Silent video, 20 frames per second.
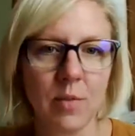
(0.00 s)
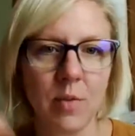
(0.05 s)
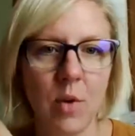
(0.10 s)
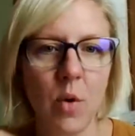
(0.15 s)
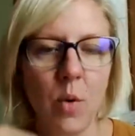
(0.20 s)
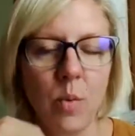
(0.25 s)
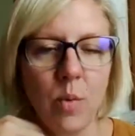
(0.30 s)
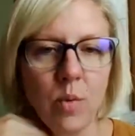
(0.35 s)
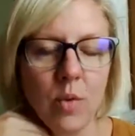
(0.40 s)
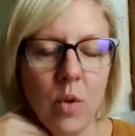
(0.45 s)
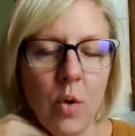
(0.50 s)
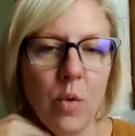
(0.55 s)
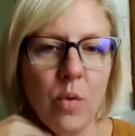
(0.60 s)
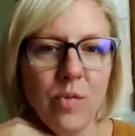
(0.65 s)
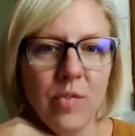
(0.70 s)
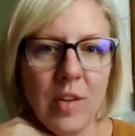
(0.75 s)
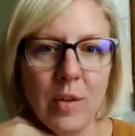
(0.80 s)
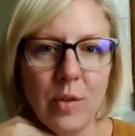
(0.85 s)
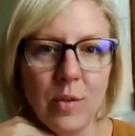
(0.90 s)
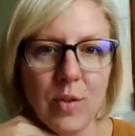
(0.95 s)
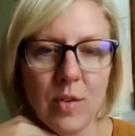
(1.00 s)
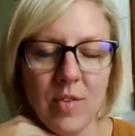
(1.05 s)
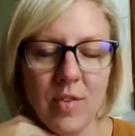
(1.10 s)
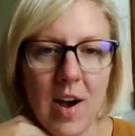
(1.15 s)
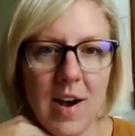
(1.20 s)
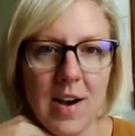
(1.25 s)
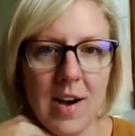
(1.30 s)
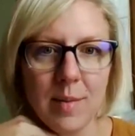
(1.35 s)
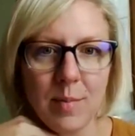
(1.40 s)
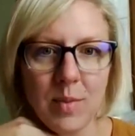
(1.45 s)
whole fields of
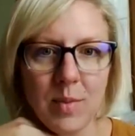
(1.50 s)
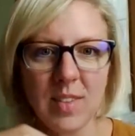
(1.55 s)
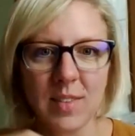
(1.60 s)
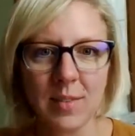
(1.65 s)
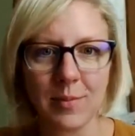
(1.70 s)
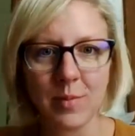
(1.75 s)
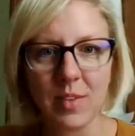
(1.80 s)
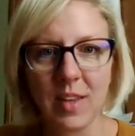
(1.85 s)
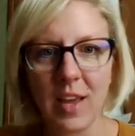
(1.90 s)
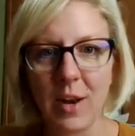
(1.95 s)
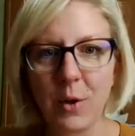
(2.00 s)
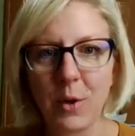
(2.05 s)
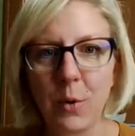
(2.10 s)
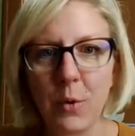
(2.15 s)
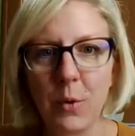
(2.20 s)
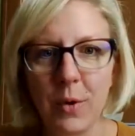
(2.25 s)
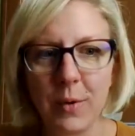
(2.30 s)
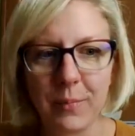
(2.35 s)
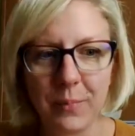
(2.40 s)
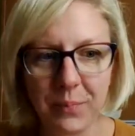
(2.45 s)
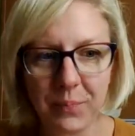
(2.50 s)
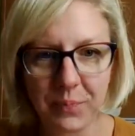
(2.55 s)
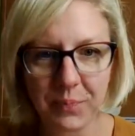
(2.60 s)
hops. Kind of cool.